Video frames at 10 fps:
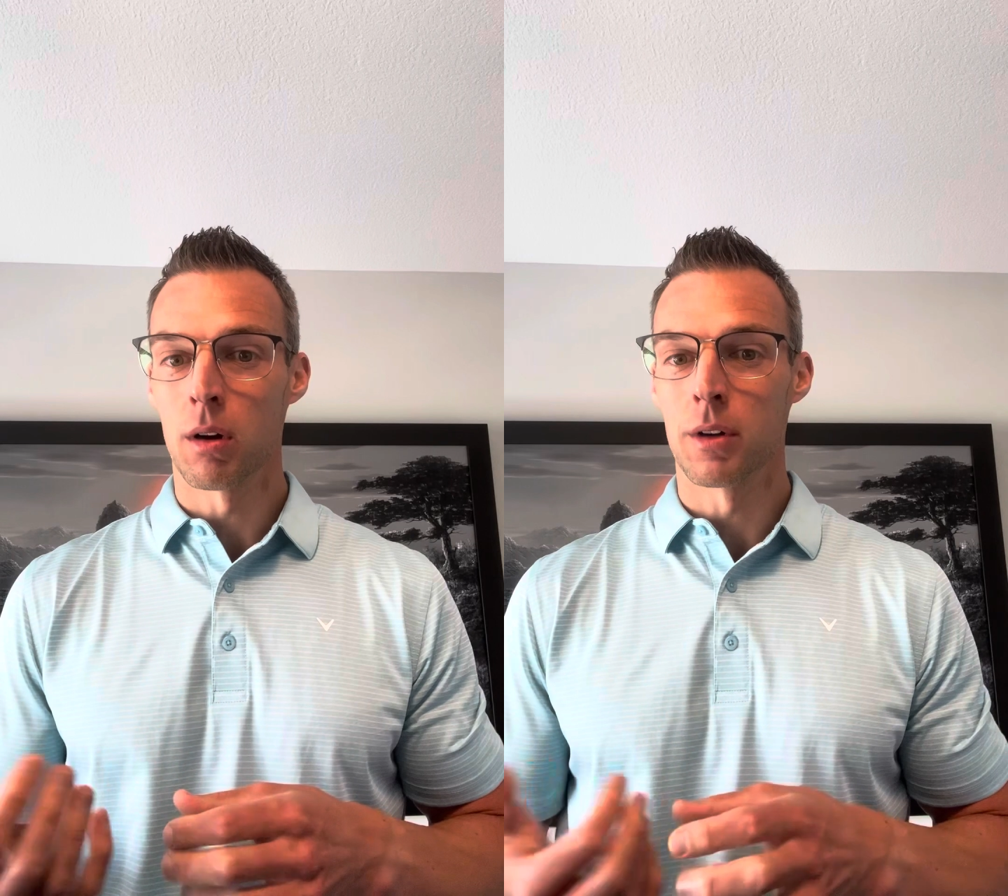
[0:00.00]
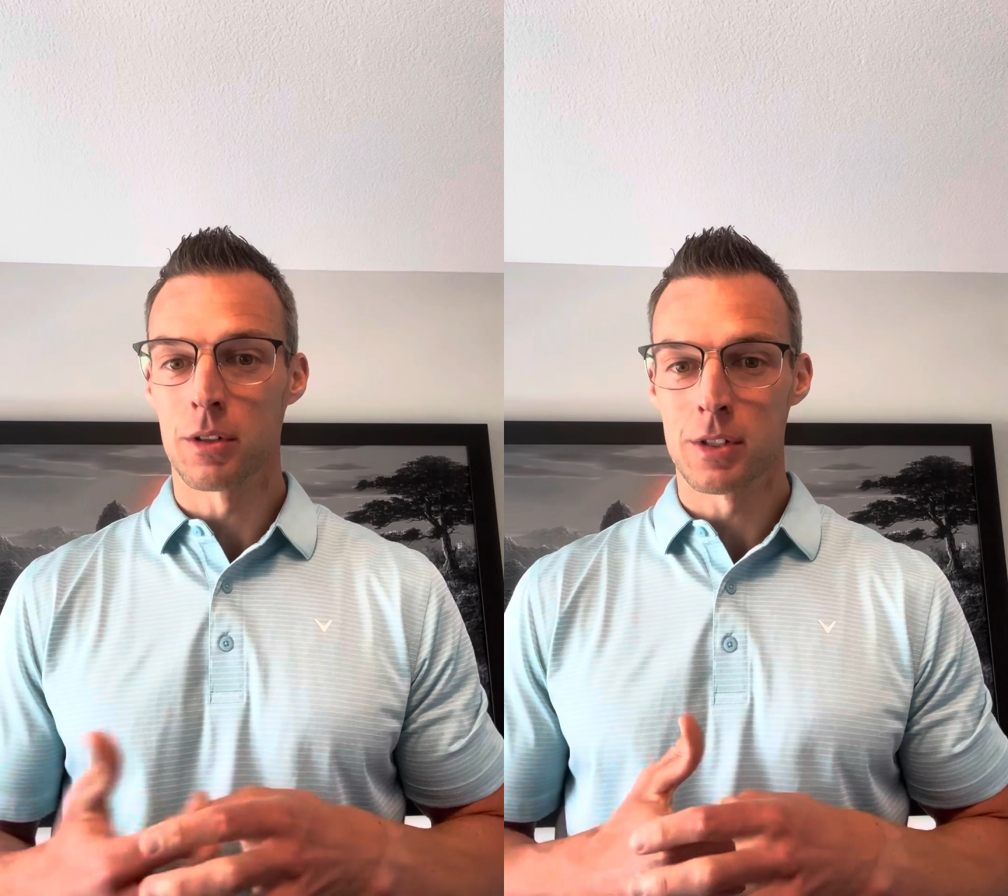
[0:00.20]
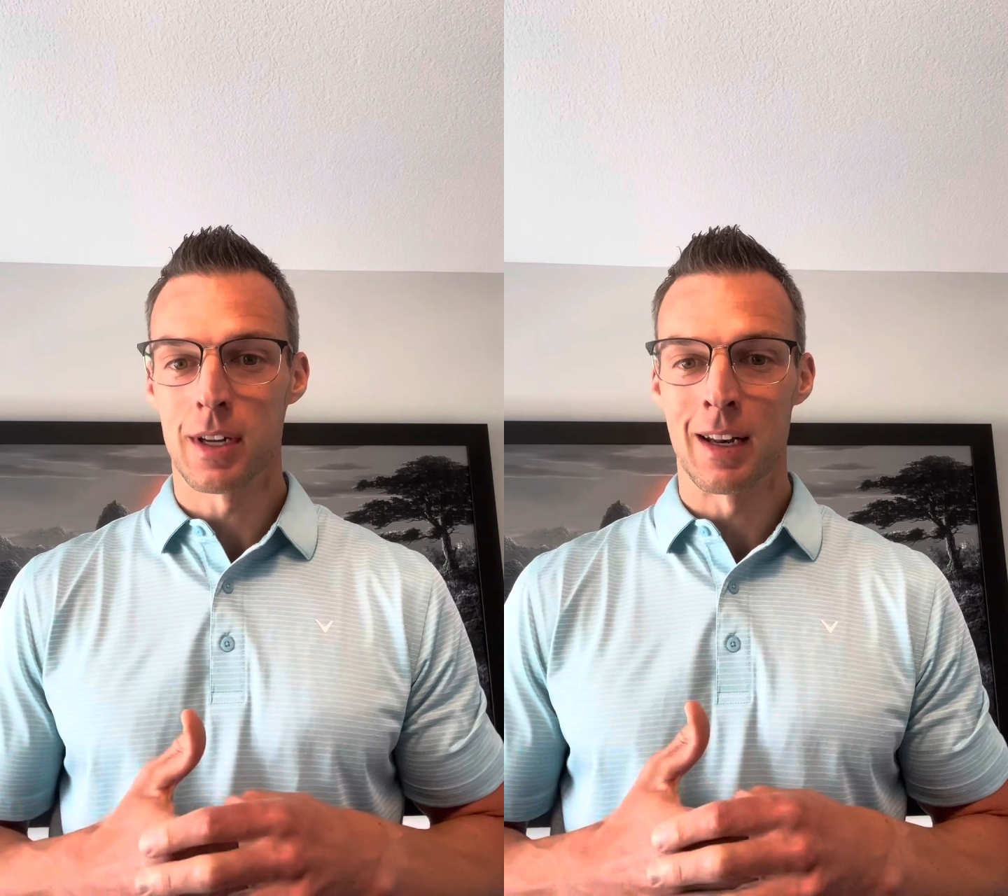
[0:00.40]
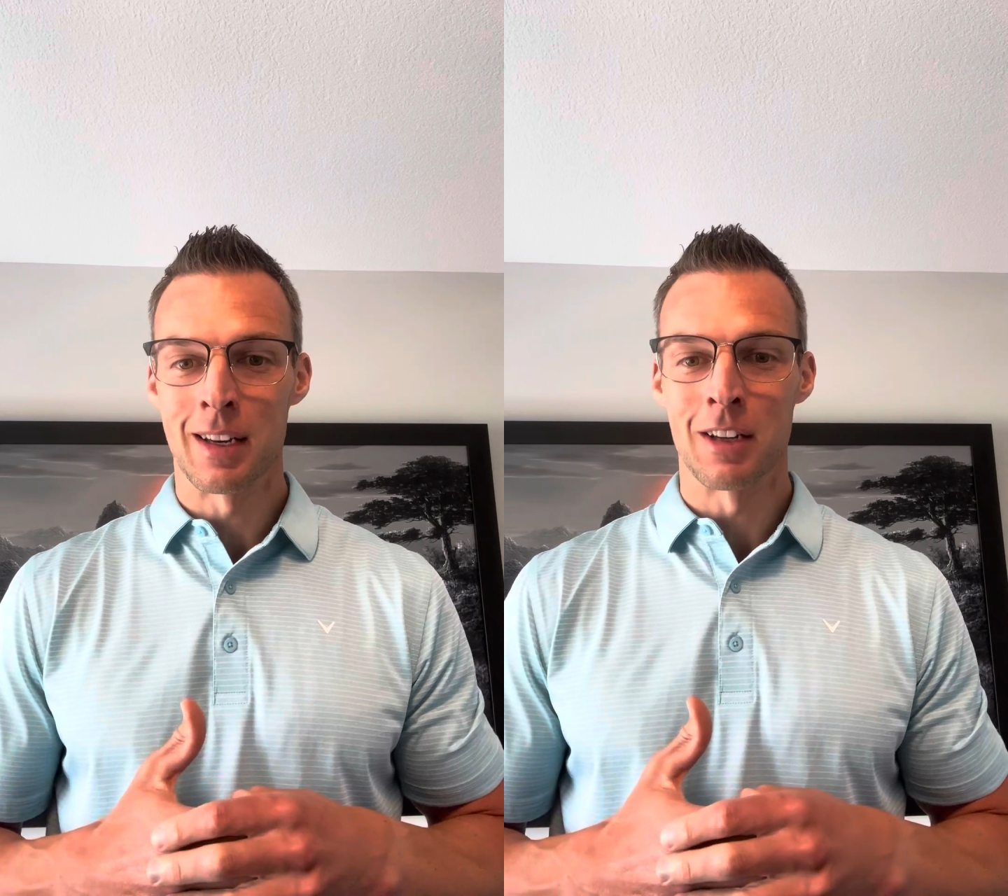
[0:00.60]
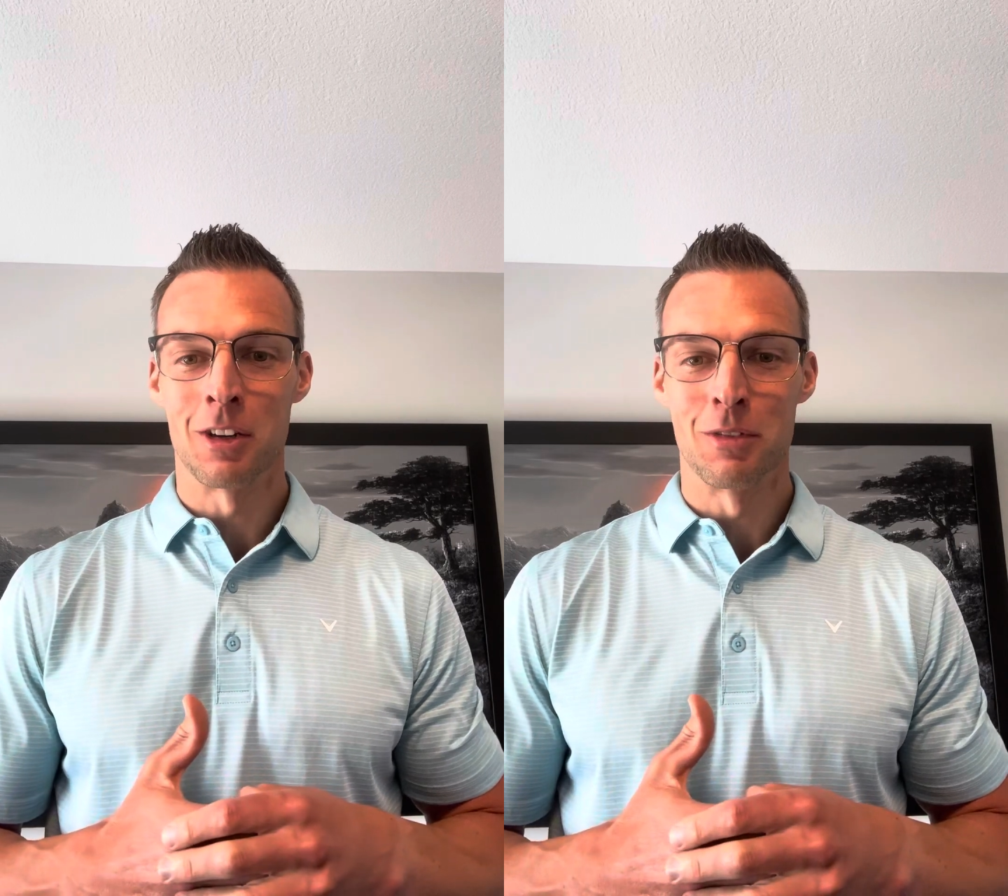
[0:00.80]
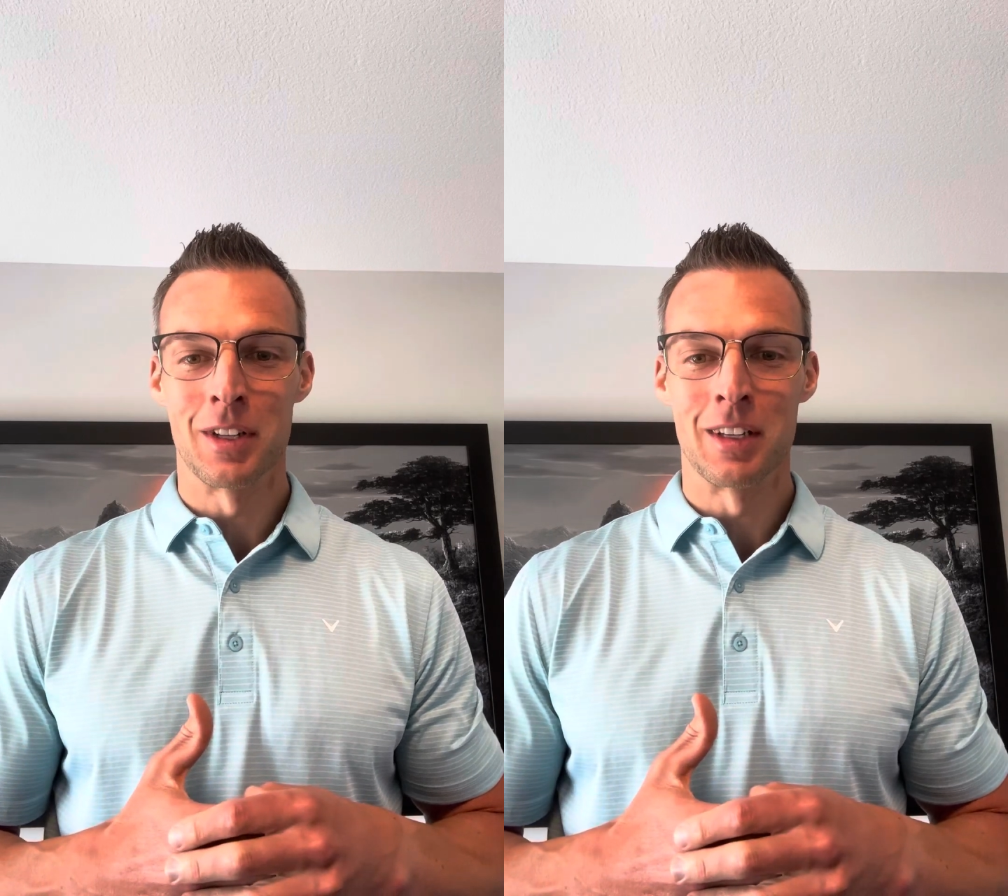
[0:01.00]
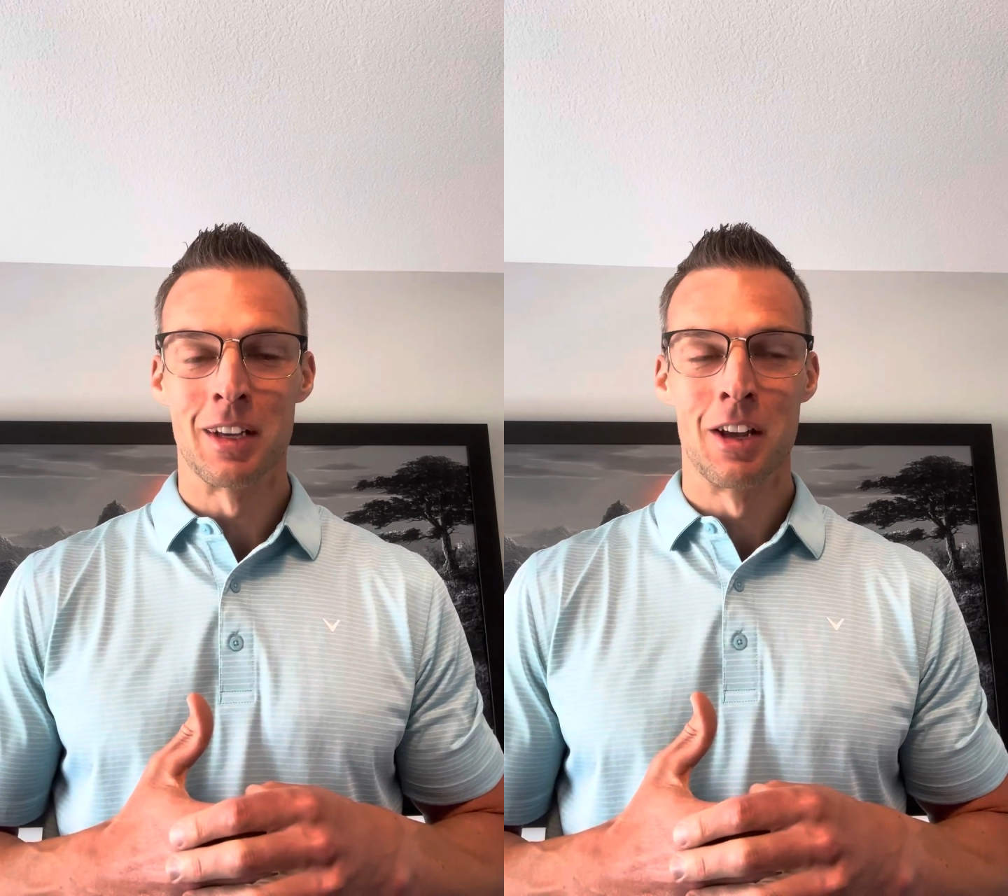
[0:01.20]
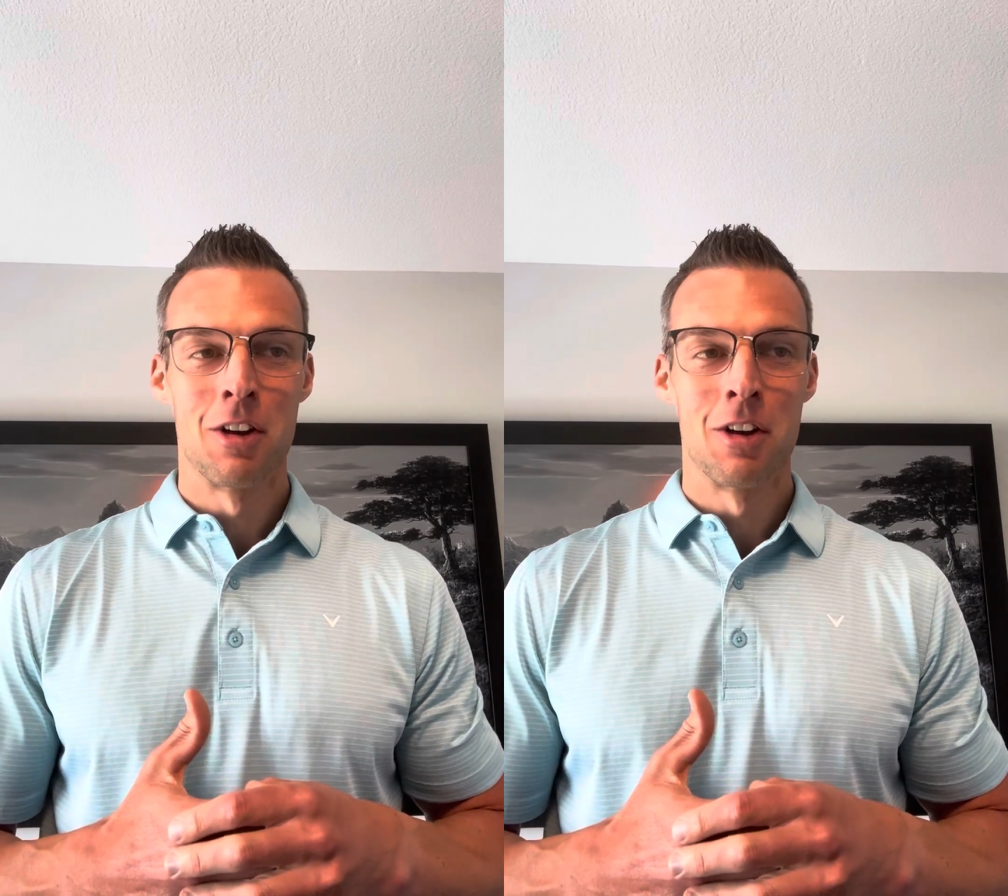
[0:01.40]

understanding of the